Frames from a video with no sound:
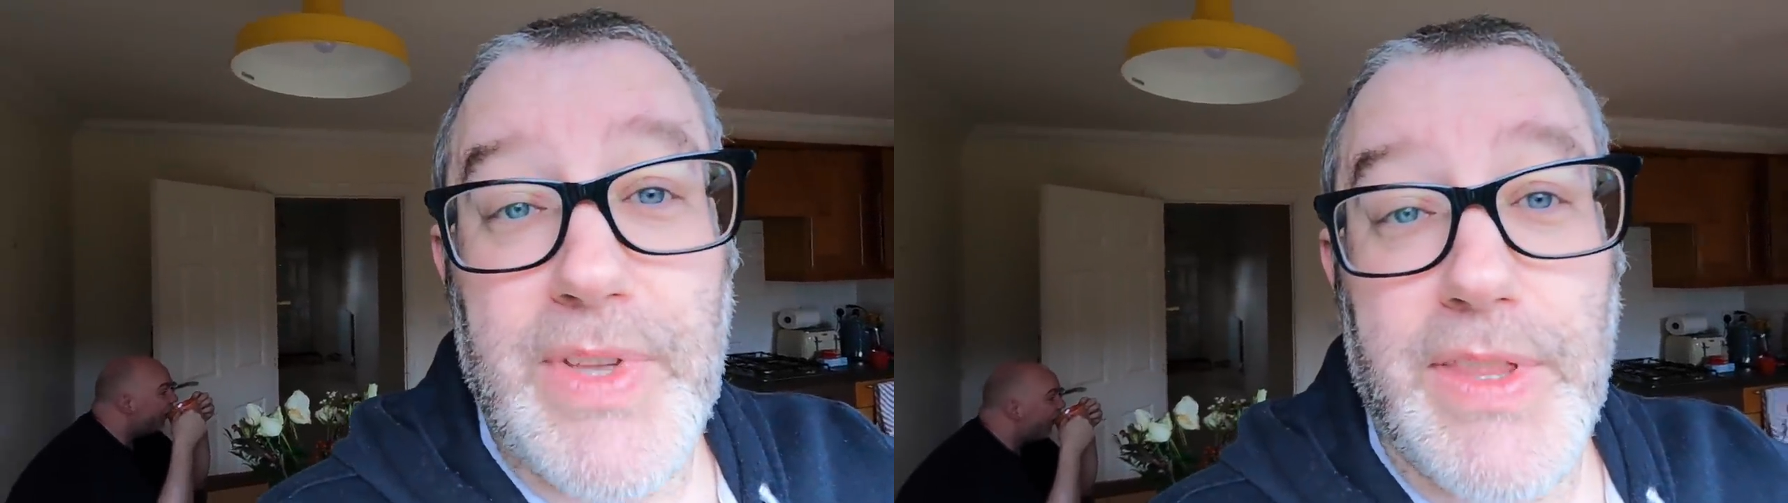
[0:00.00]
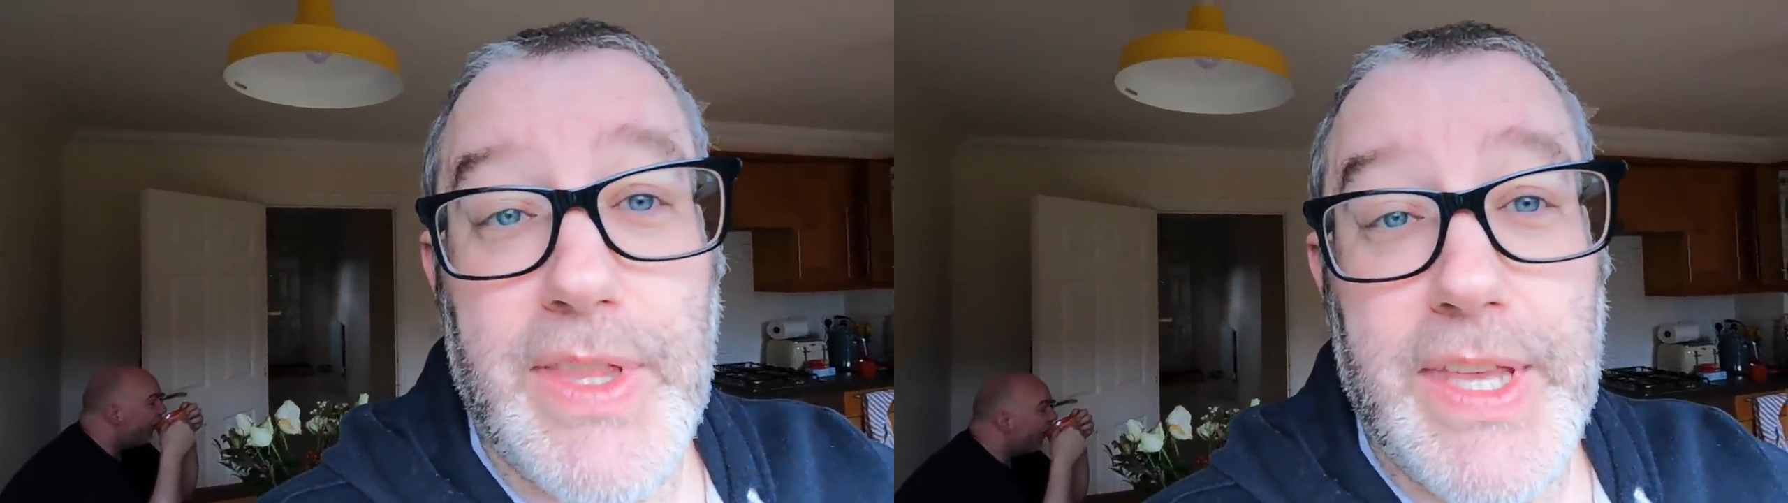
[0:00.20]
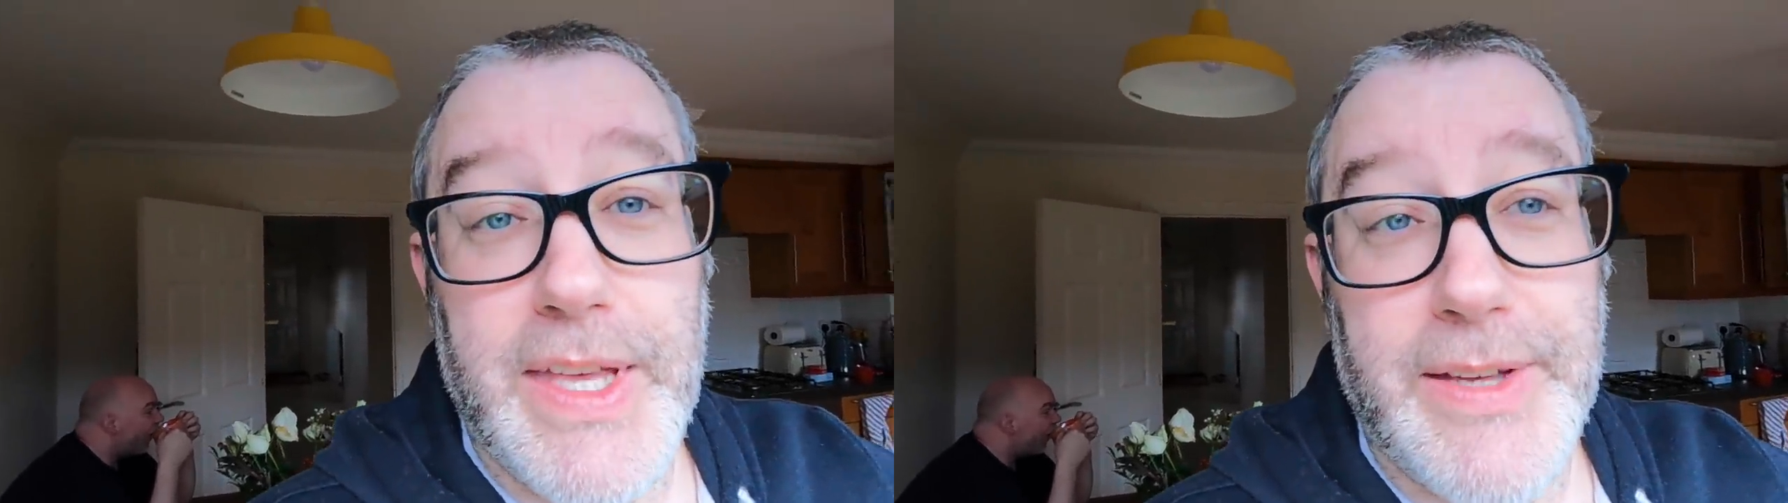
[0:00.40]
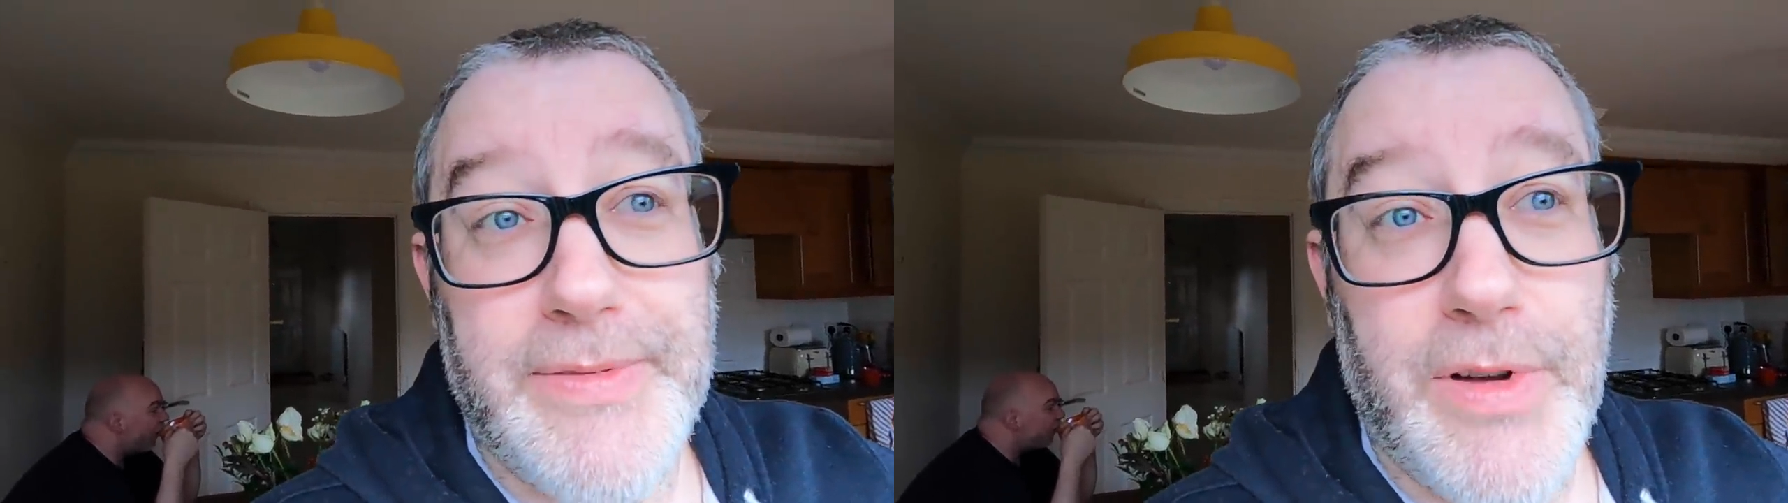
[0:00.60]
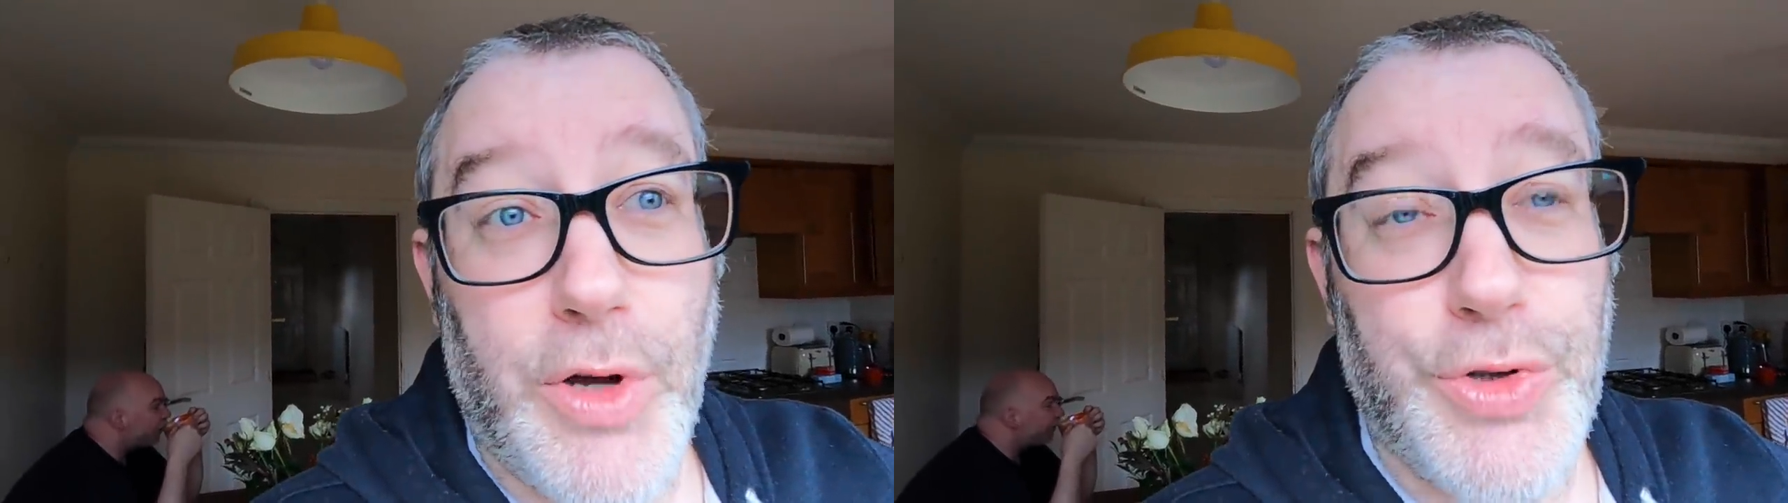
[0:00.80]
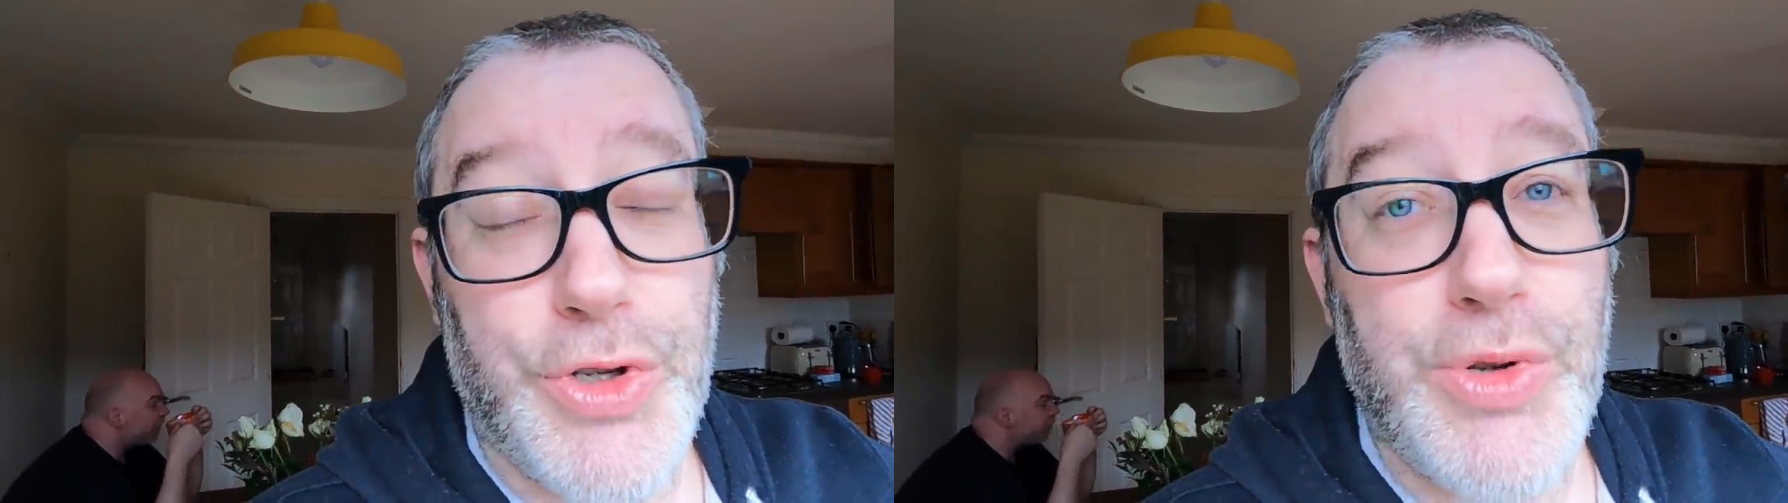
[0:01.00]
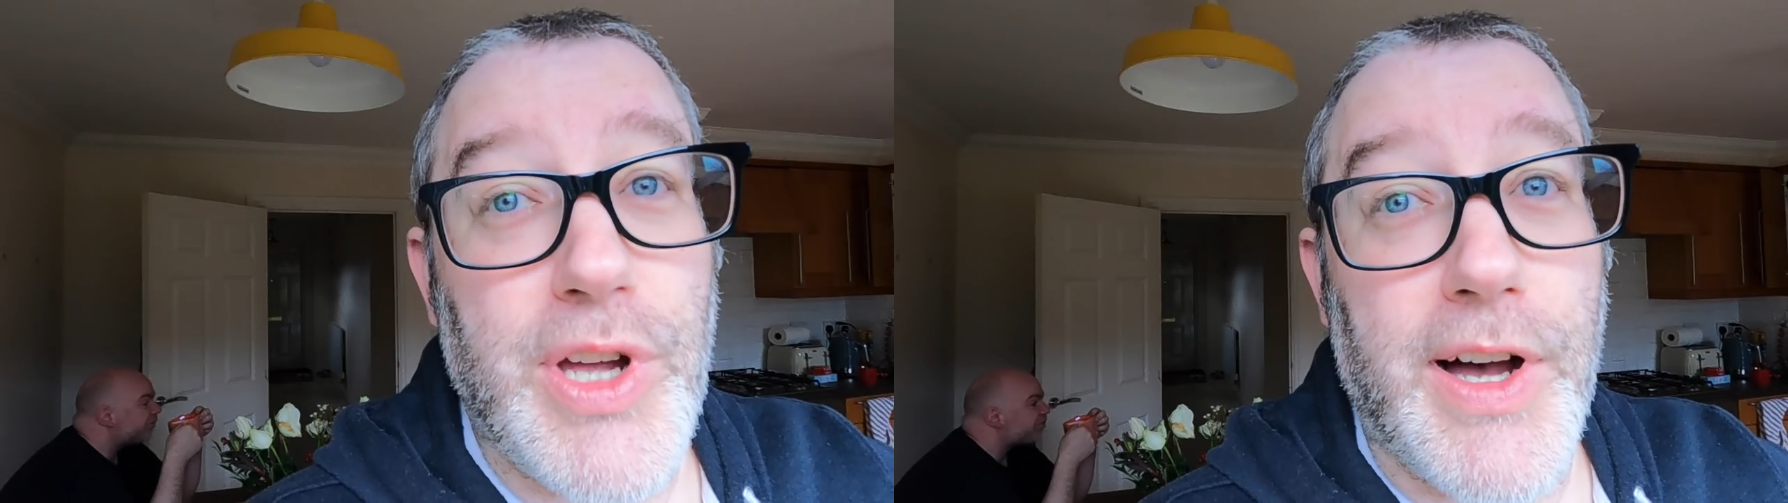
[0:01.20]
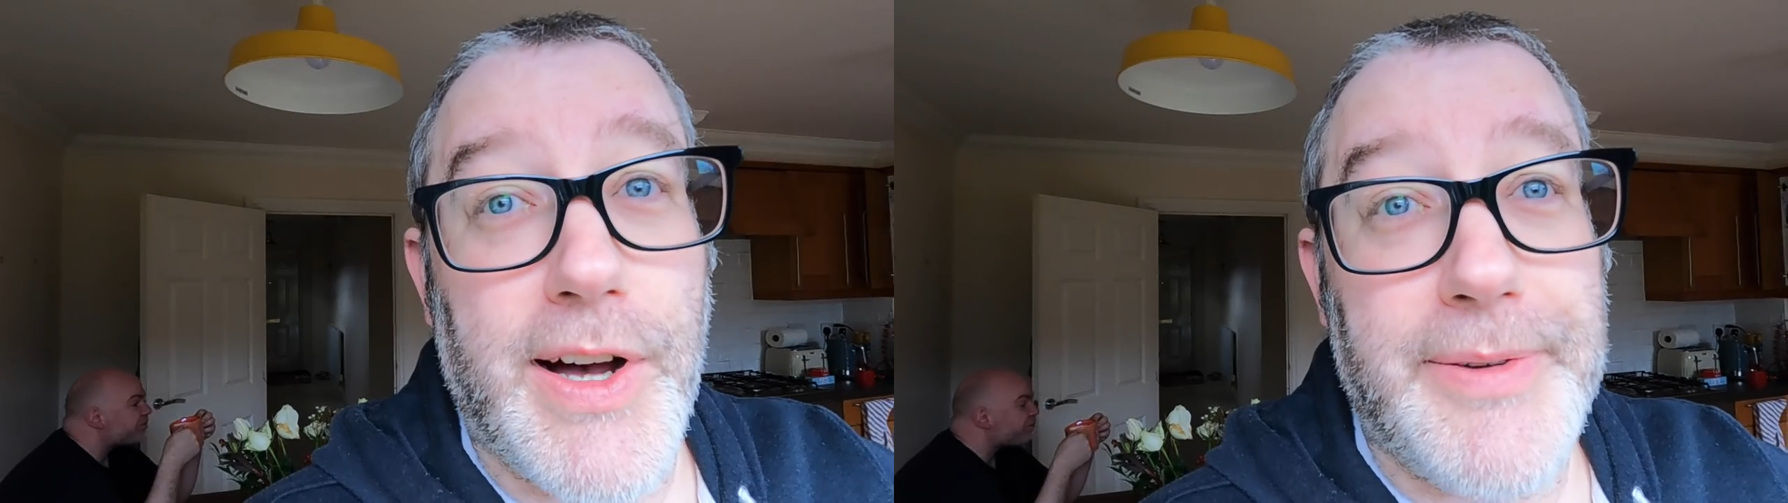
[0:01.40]
in the uh, Onto
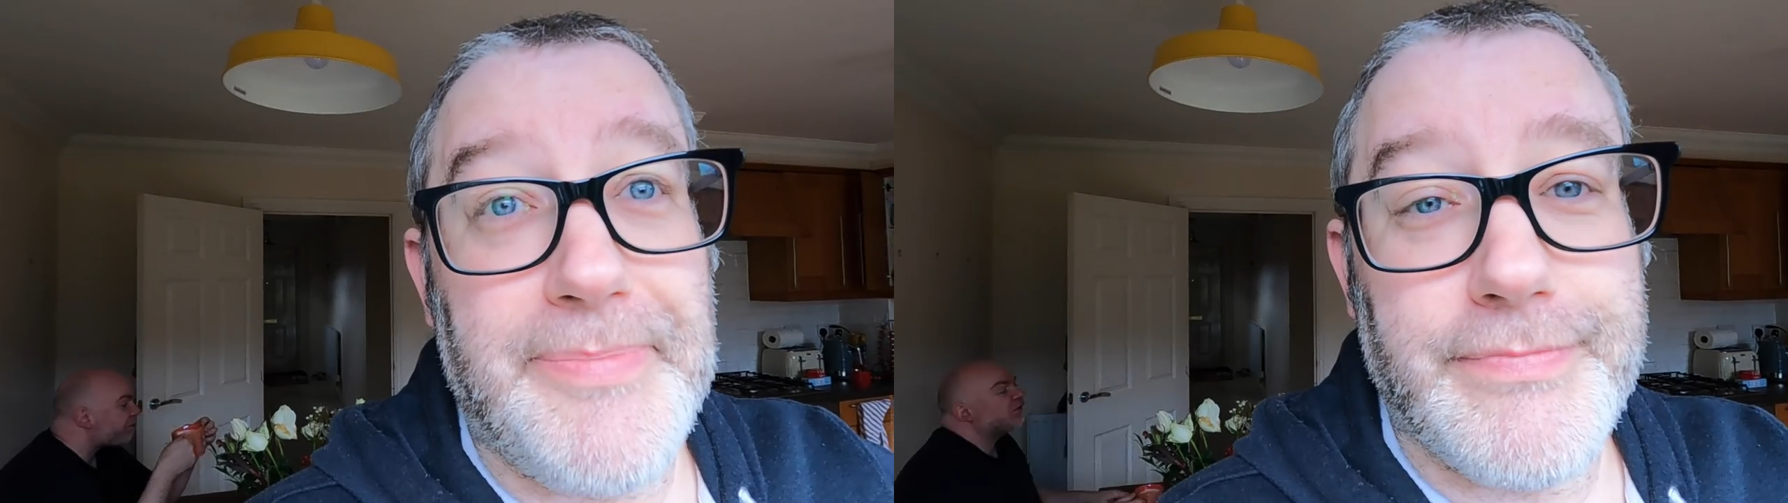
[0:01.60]
car.